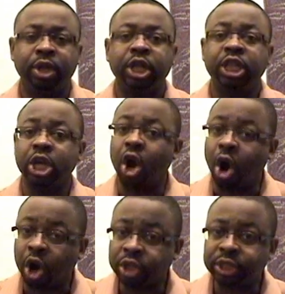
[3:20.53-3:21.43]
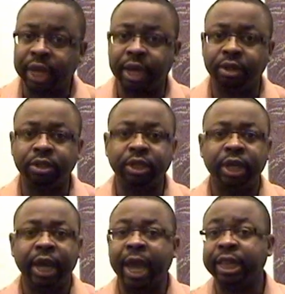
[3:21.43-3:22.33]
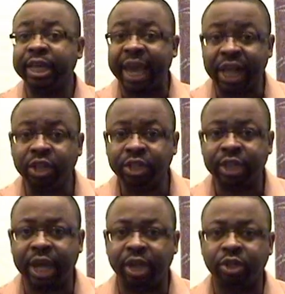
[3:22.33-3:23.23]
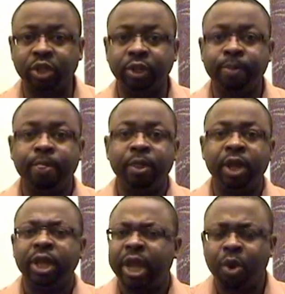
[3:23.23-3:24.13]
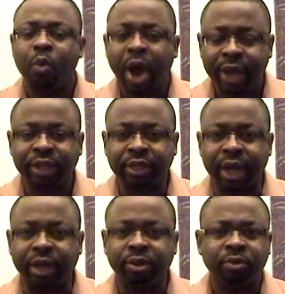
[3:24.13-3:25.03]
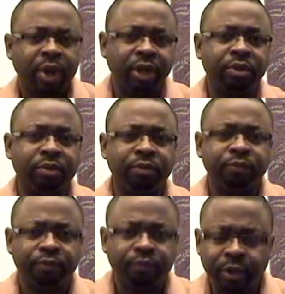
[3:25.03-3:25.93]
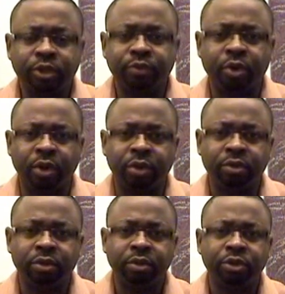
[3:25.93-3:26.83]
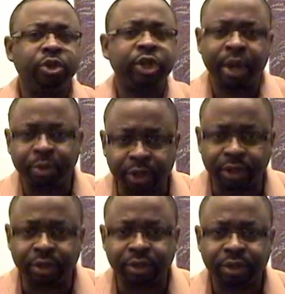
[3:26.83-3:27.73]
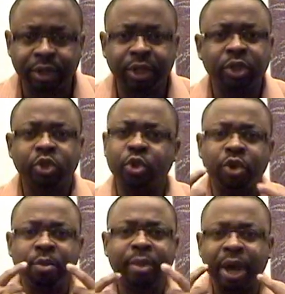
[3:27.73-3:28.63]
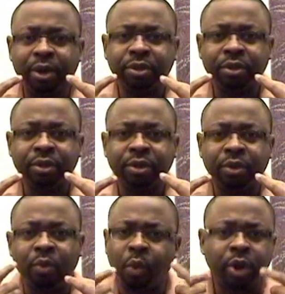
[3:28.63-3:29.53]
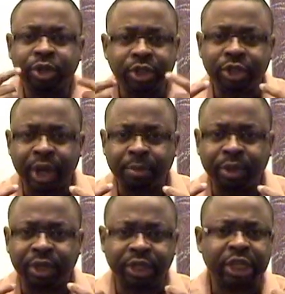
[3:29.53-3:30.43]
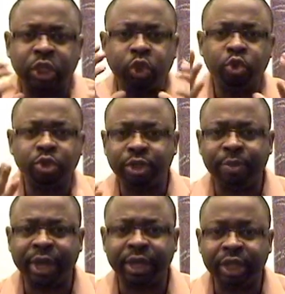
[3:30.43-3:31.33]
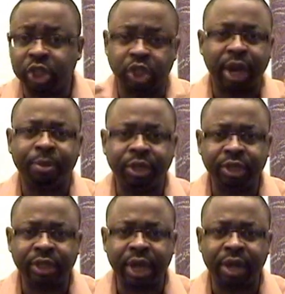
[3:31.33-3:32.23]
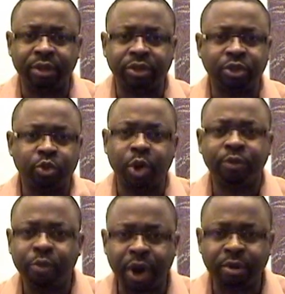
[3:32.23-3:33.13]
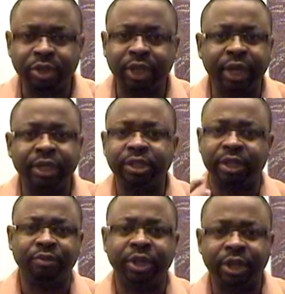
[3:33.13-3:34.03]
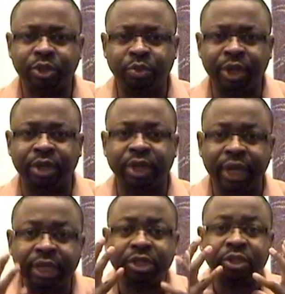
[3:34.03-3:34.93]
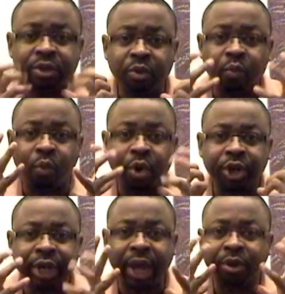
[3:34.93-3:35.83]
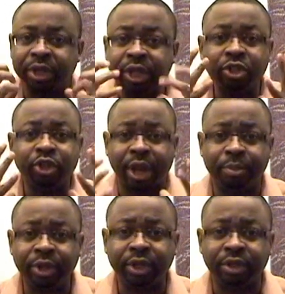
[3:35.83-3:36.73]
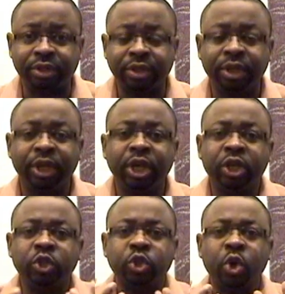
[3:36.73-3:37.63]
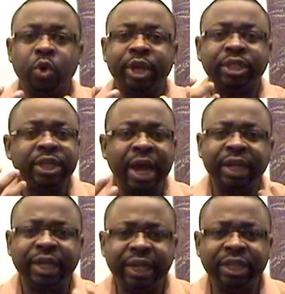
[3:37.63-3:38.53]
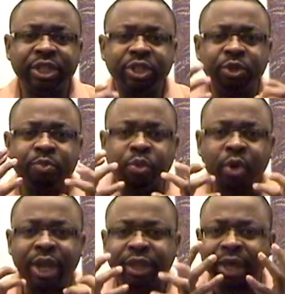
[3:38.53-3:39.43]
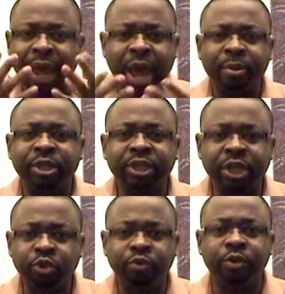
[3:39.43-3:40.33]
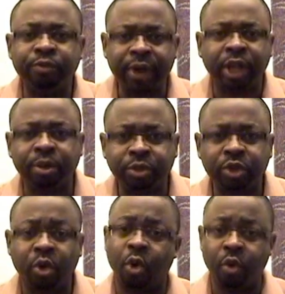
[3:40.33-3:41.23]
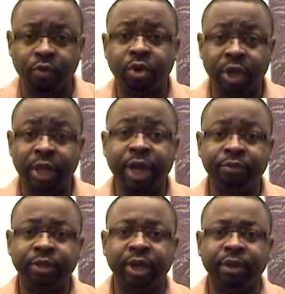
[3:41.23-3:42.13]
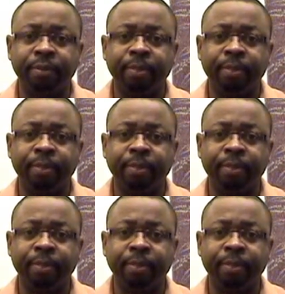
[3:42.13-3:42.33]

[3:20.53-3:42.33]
the R sound, and the L sound. Now, why is that? Well, first of all, you're Japanese. So your mouth works in Japanese. It's used to making Japanese sounds 24 hours a day, 7 days a week. It's working out in Japanese. So it's not easy to break the habits that you've developed over a lifetime.